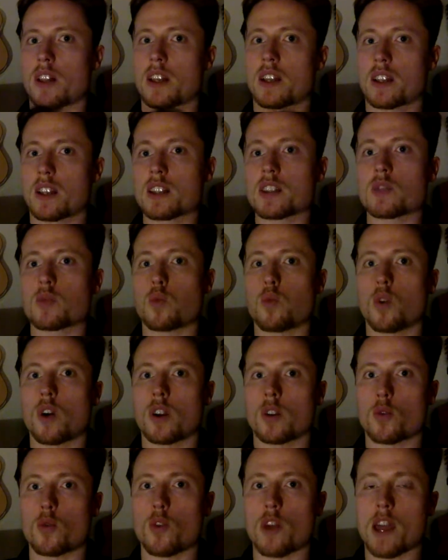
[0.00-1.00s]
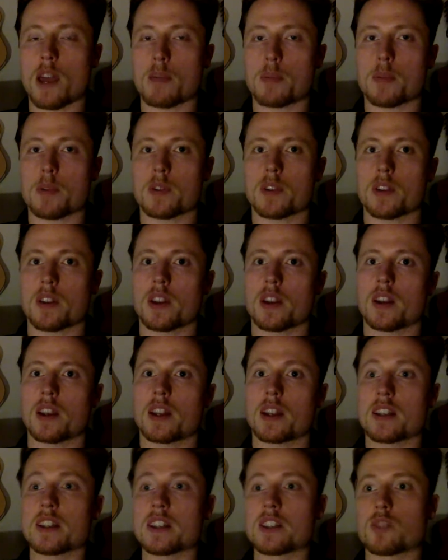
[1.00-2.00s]
At least one rep, at
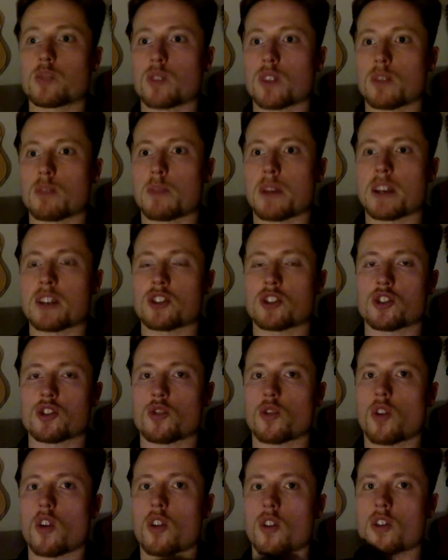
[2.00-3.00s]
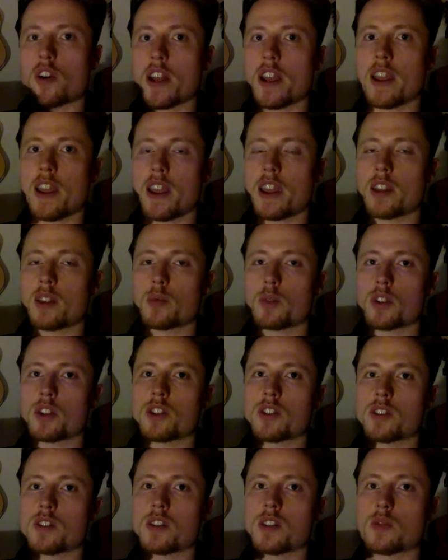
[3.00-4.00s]
least with my stronger hand, which
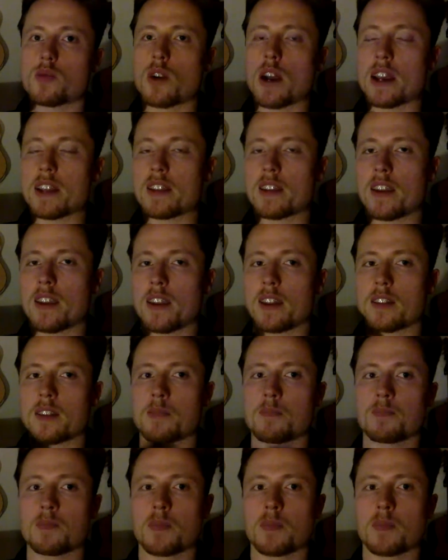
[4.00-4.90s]
is the right hand.